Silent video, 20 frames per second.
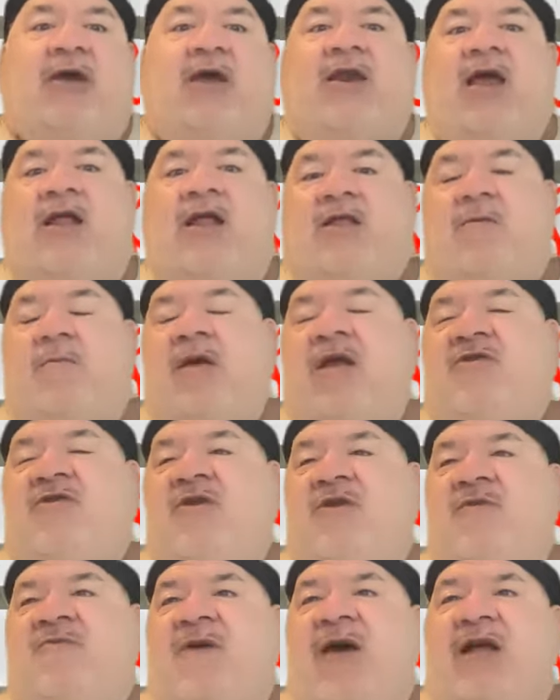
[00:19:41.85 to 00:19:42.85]
and not to
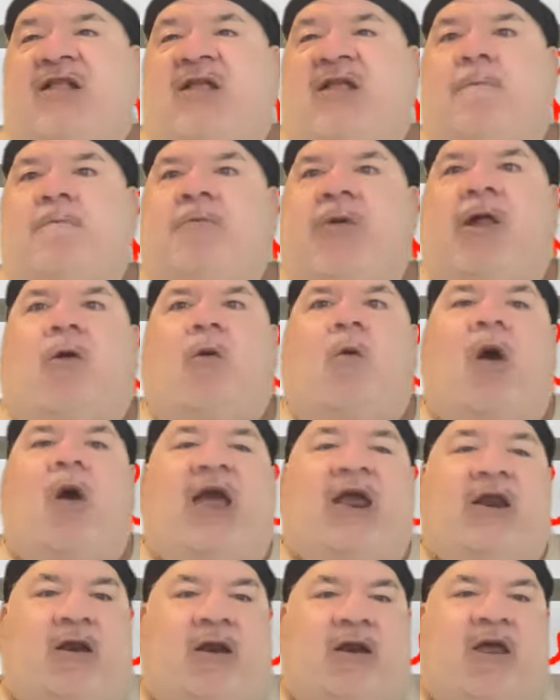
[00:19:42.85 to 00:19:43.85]
mention the fact that Bill
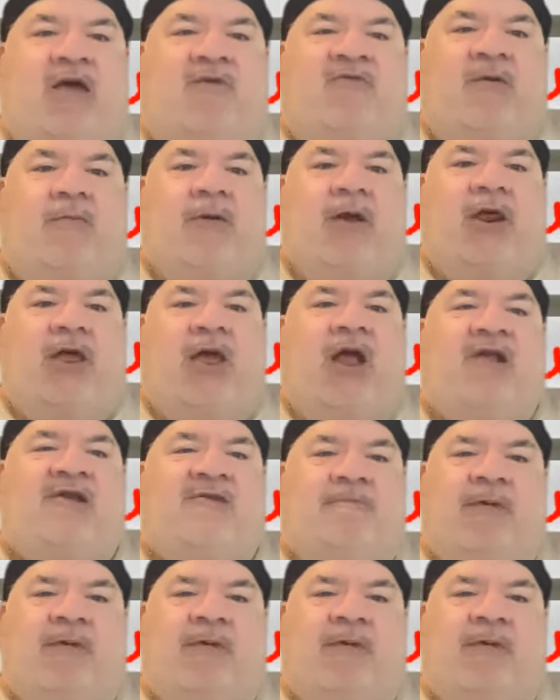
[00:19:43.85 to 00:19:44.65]
White and everybody else,